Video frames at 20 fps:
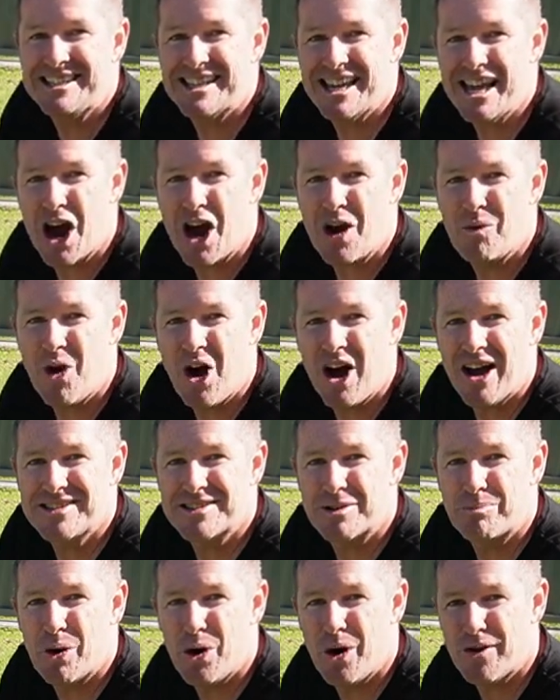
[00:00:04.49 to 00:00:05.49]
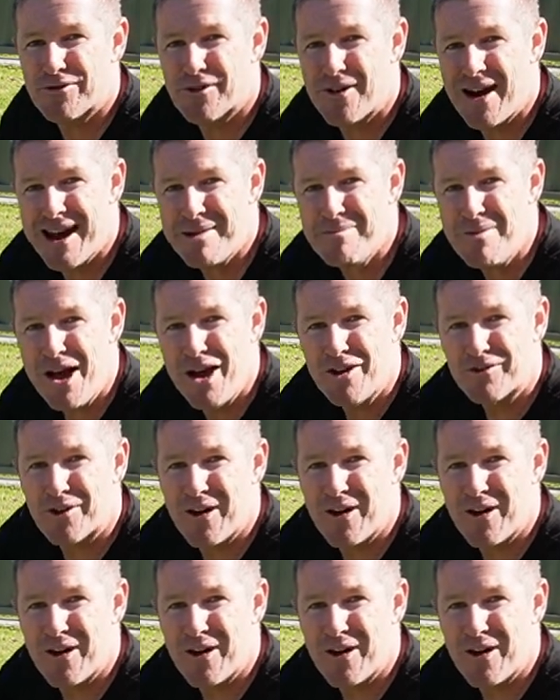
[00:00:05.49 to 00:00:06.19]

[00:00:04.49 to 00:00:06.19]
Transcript: DIY support frame